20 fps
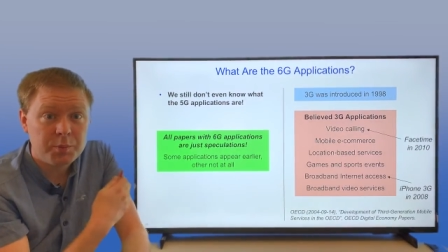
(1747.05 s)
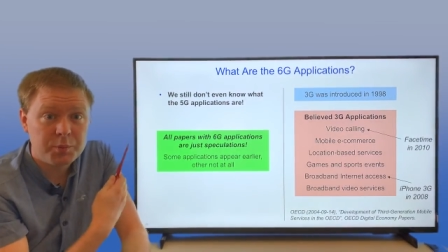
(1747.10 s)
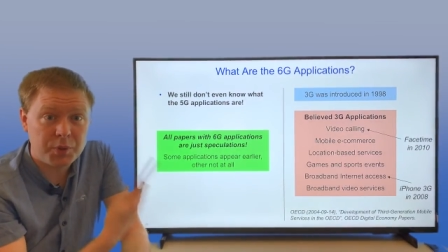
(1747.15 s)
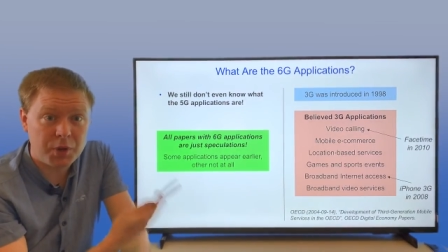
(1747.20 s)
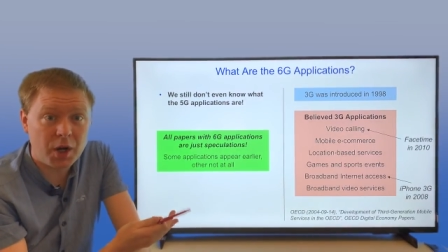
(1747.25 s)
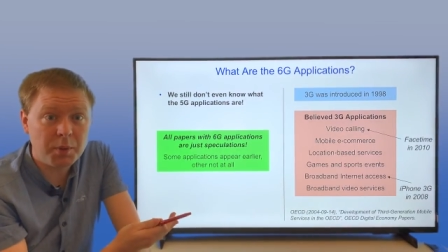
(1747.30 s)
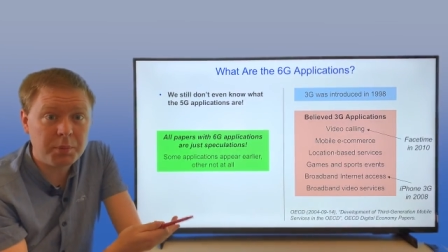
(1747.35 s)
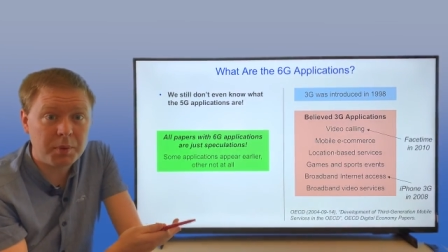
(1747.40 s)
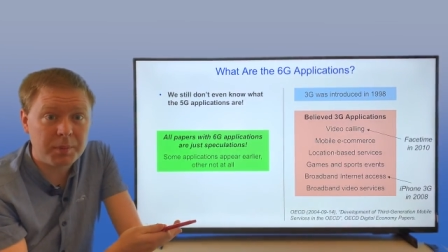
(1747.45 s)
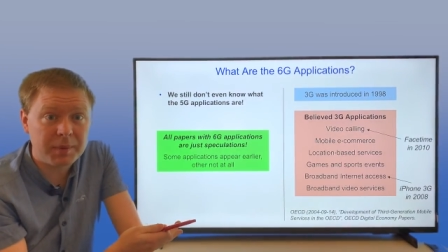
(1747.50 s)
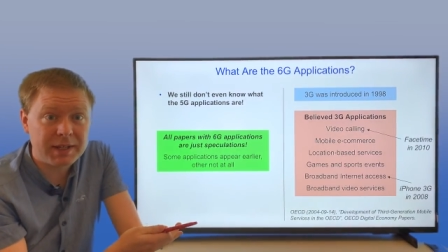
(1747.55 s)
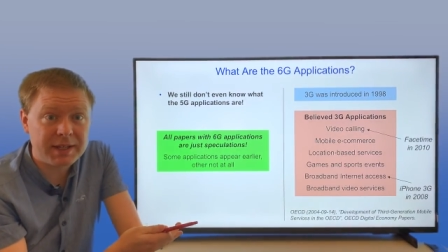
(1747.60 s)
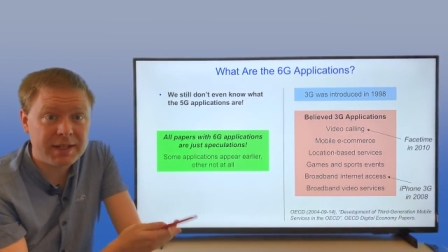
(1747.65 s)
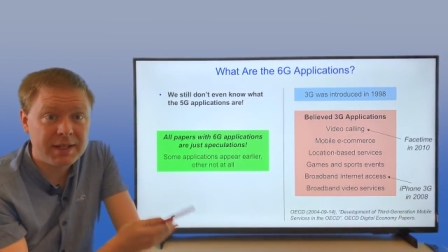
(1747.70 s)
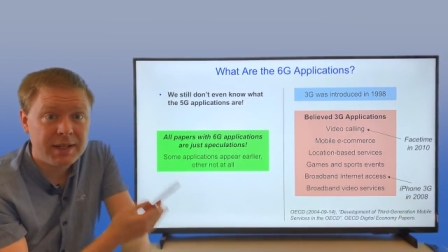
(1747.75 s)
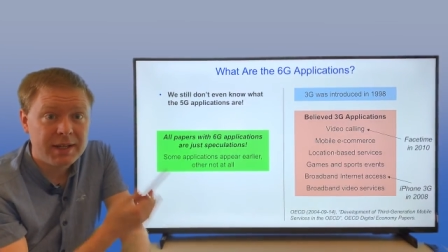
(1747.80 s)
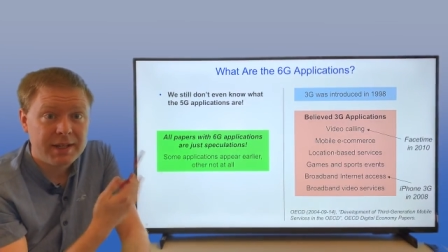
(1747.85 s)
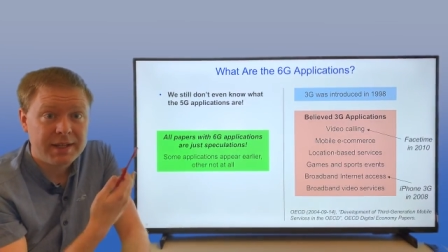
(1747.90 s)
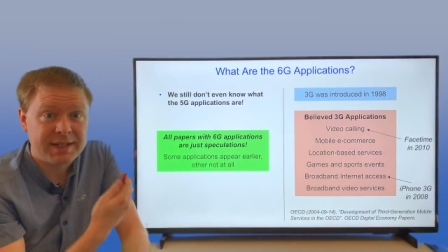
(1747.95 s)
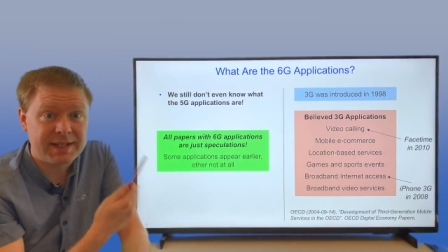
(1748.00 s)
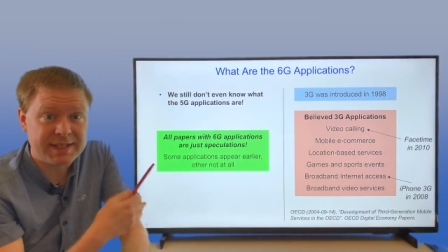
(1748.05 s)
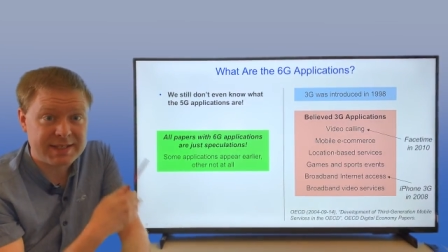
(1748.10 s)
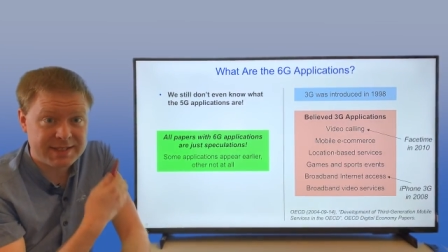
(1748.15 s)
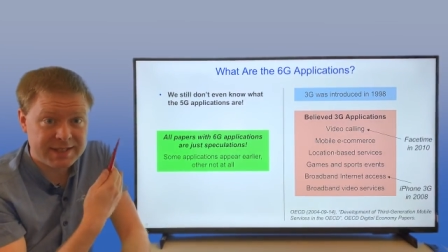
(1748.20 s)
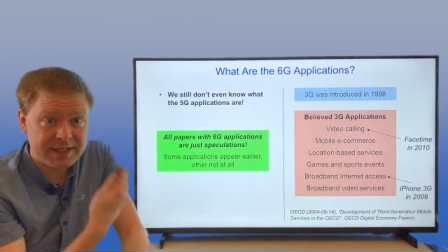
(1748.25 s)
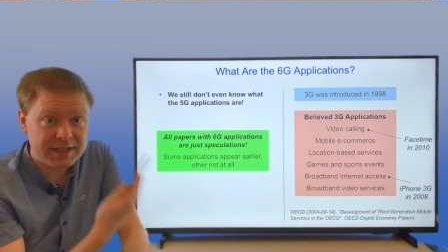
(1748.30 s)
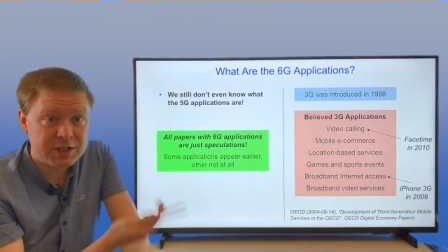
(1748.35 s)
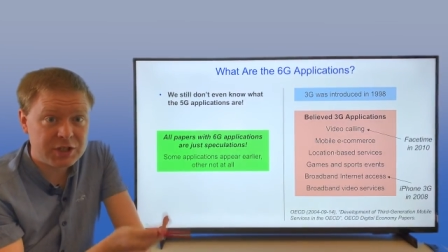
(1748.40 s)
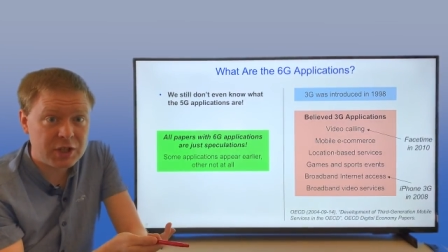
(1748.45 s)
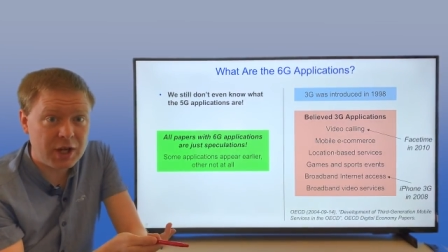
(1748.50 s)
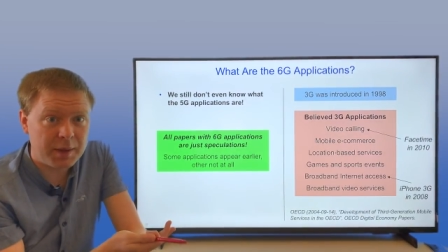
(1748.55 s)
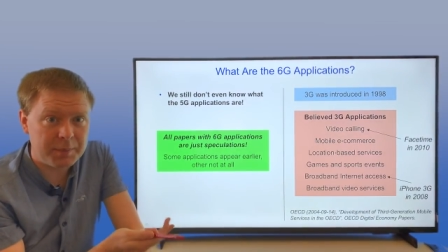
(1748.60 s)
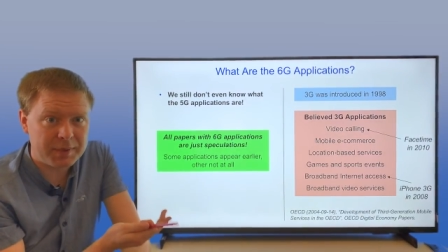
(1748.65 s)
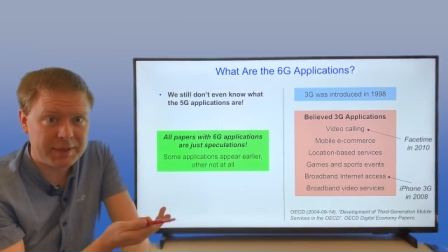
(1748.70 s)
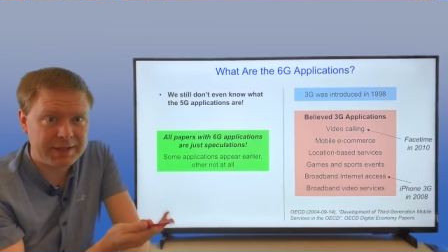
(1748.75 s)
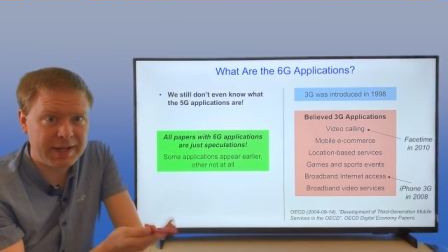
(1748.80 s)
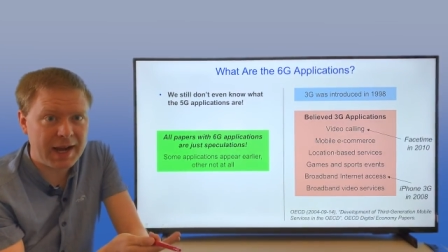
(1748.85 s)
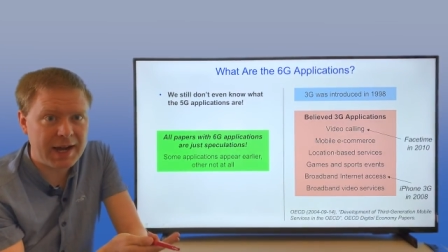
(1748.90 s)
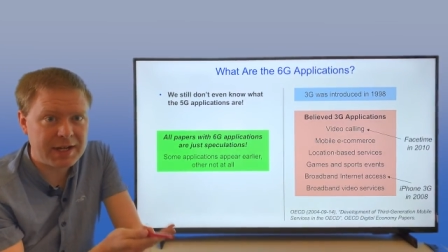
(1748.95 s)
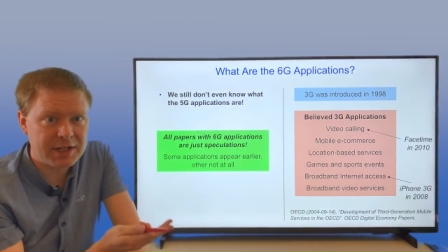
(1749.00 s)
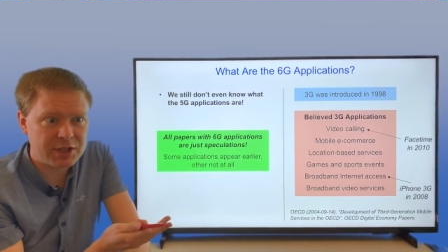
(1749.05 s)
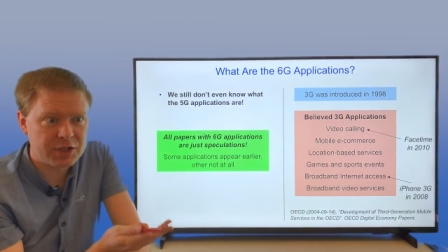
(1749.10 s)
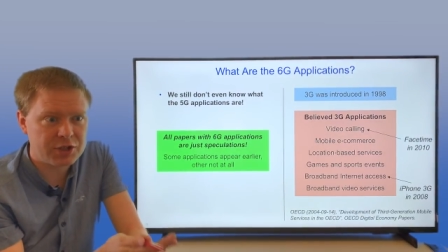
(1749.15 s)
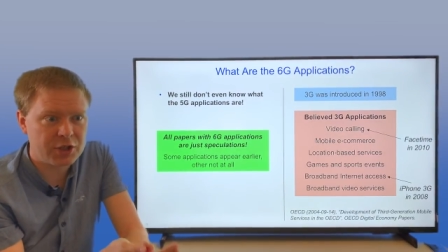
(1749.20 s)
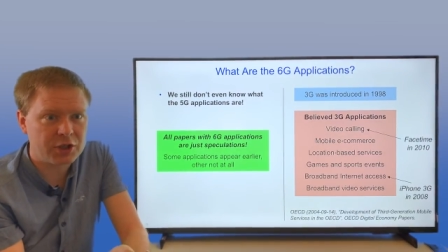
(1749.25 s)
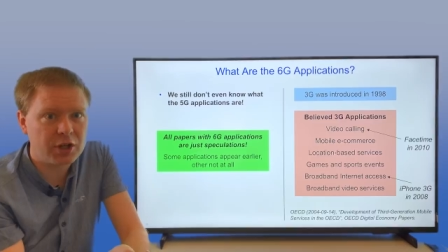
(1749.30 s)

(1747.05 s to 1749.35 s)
Probably the 6G applications